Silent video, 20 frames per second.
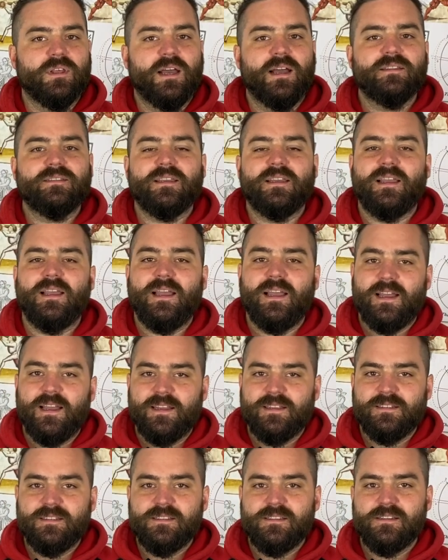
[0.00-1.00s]
that
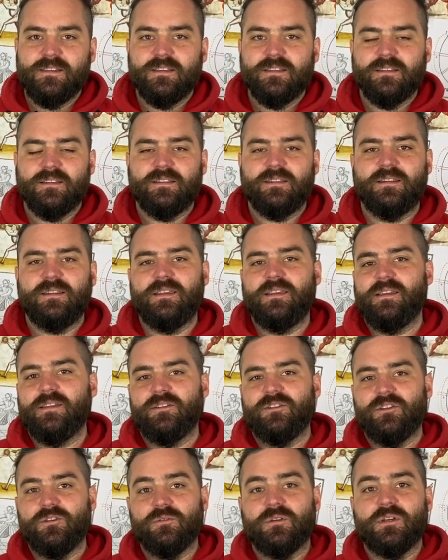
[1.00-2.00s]
and the new